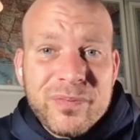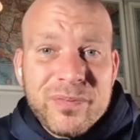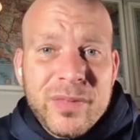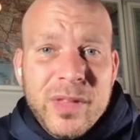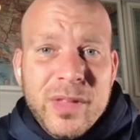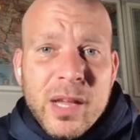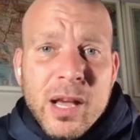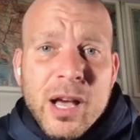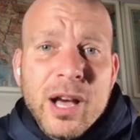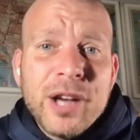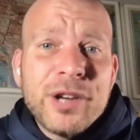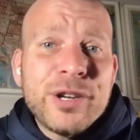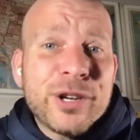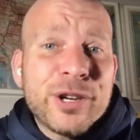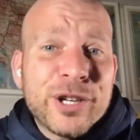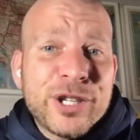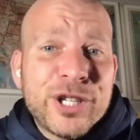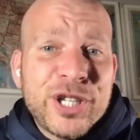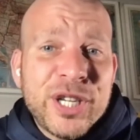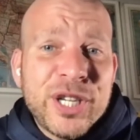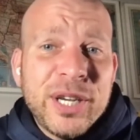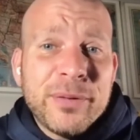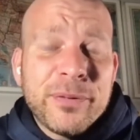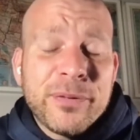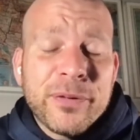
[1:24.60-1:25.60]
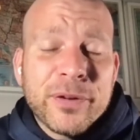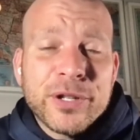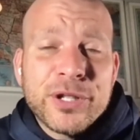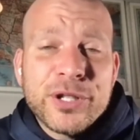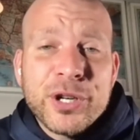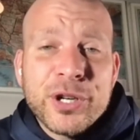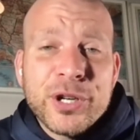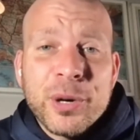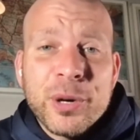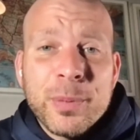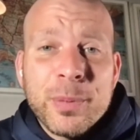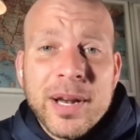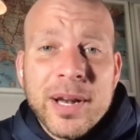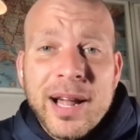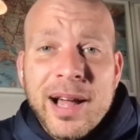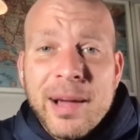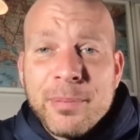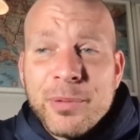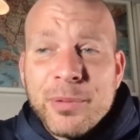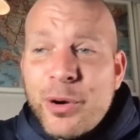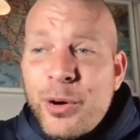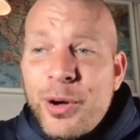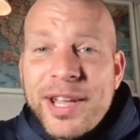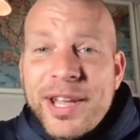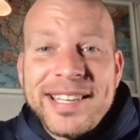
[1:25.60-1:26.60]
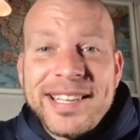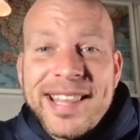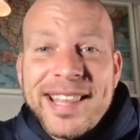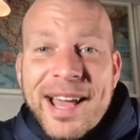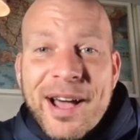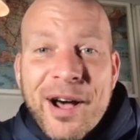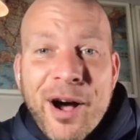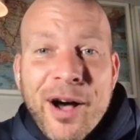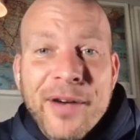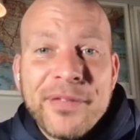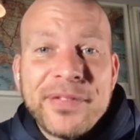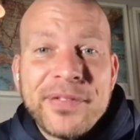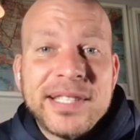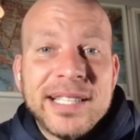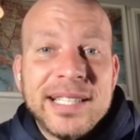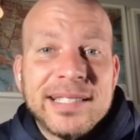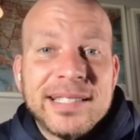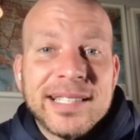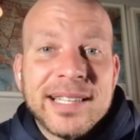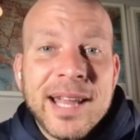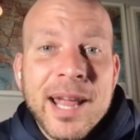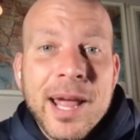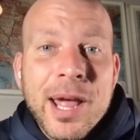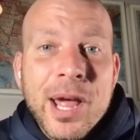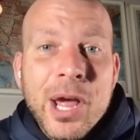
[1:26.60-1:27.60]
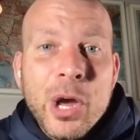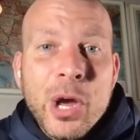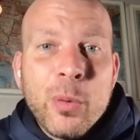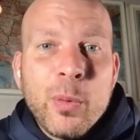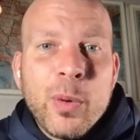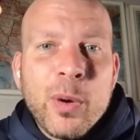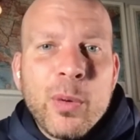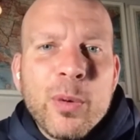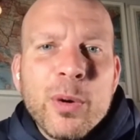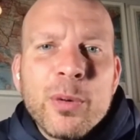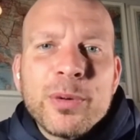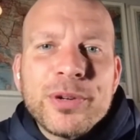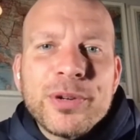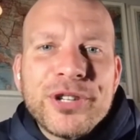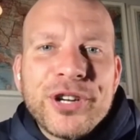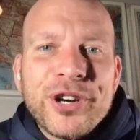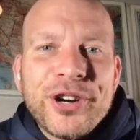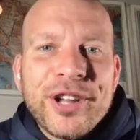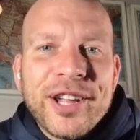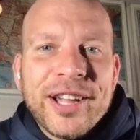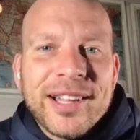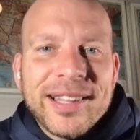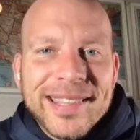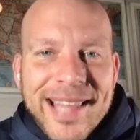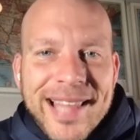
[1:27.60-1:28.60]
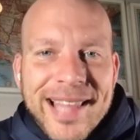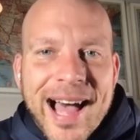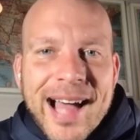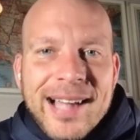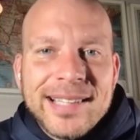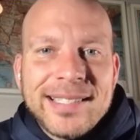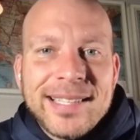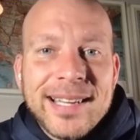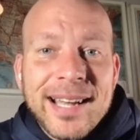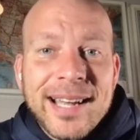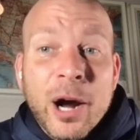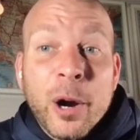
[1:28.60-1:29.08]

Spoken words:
underachieved for sure, but going into that off season, we weren't returning a lot.